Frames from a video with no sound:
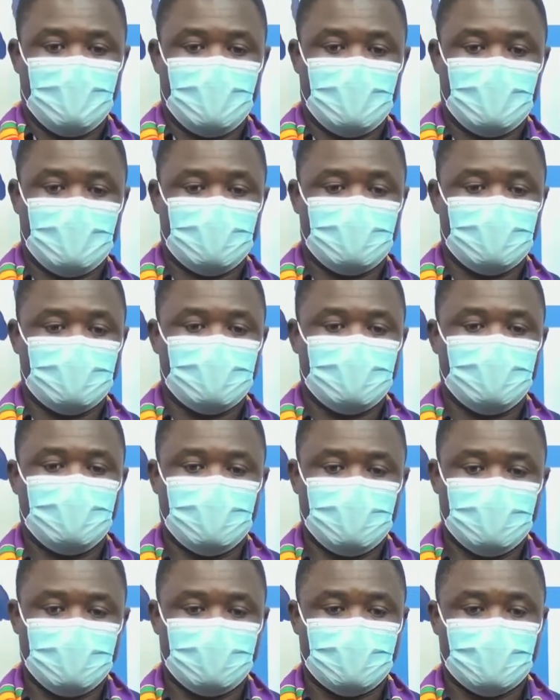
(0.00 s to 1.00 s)
and
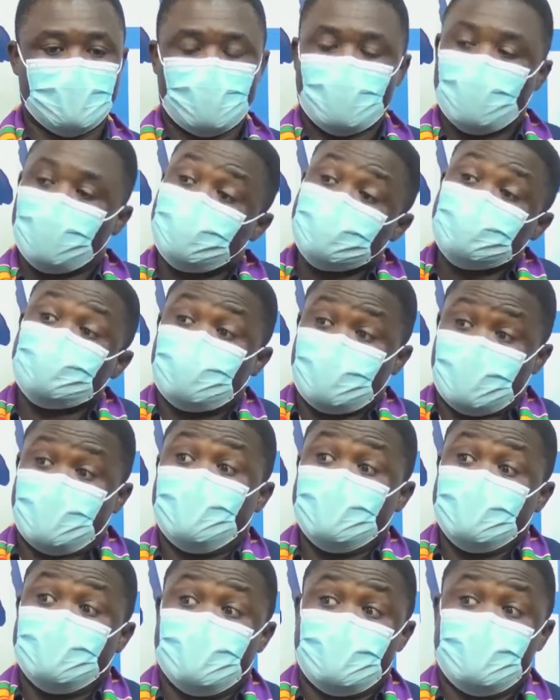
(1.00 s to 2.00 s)
they are all
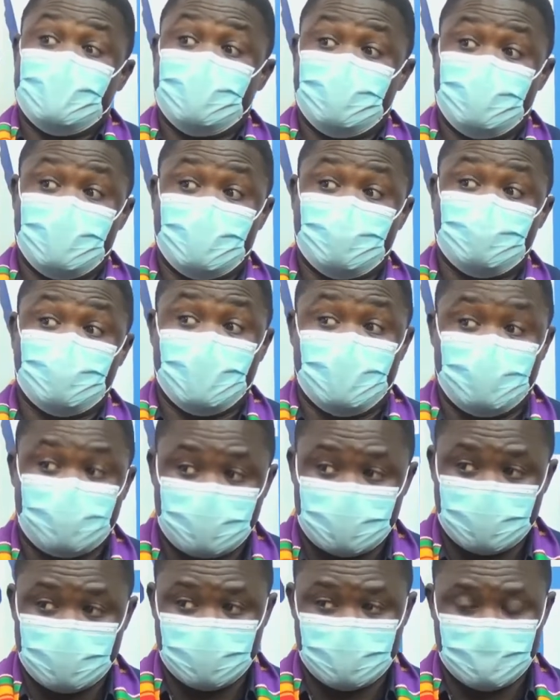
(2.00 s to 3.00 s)
trying their
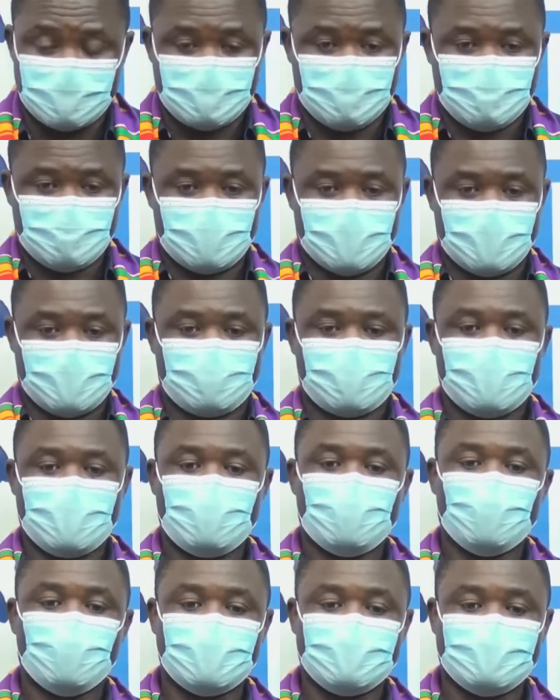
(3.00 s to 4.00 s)
best. But I
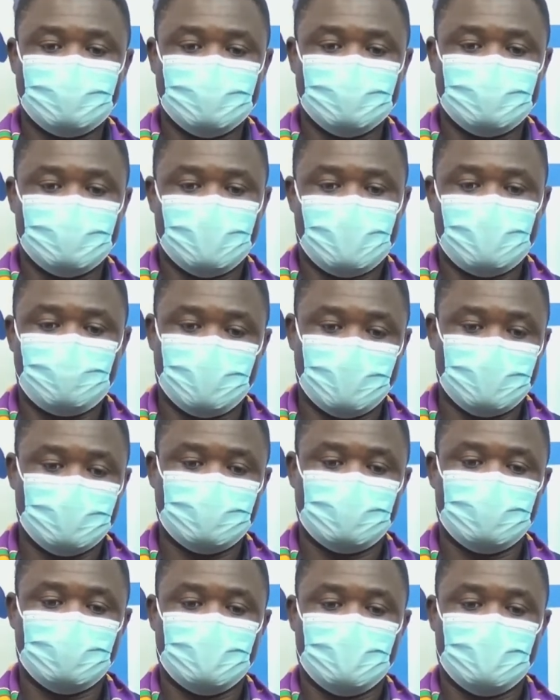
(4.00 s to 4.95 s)
think what they haven't